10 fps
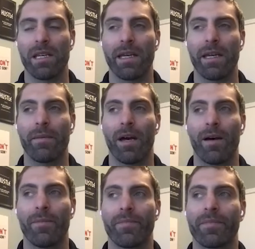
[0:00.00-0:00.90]
year,
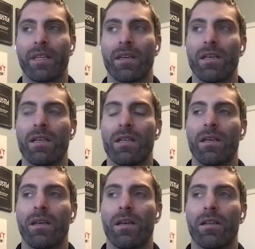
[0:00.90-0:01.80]
um,
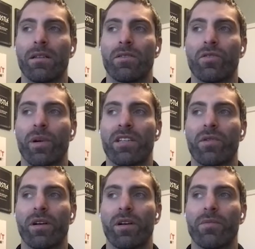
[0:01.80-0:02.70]
twenty
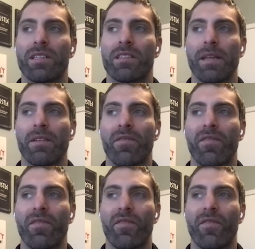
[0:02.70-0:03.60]
twenty, it must have been
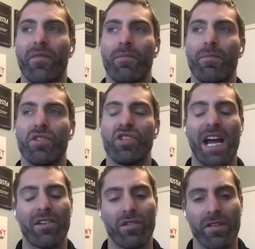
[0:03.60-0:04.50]

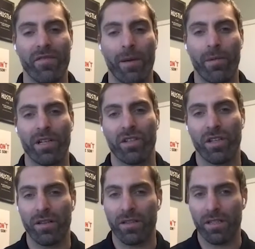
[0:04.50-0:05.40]
January, February. So
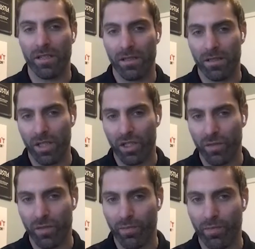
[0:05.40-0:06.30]
the, the, the
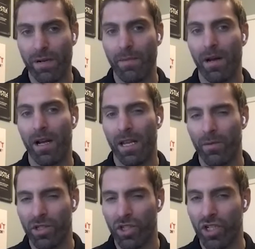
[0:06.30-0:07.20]
spring
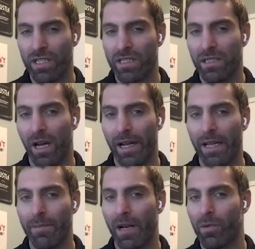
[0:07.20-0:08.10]
market was just
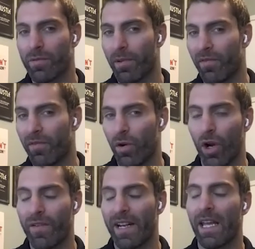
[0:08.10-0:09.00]
starting, but it was
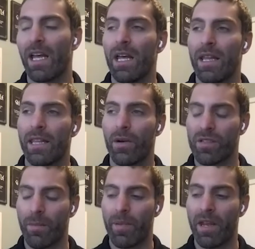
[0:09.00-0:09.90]
before COVID hit. There
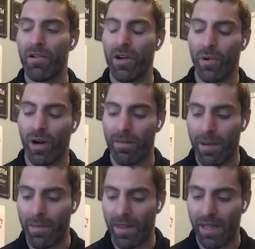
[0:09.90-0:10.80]
was a period where I
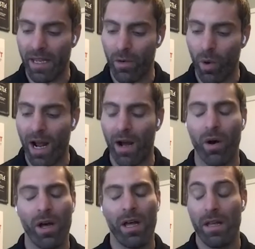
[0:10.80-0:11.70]
remember thinking, wow,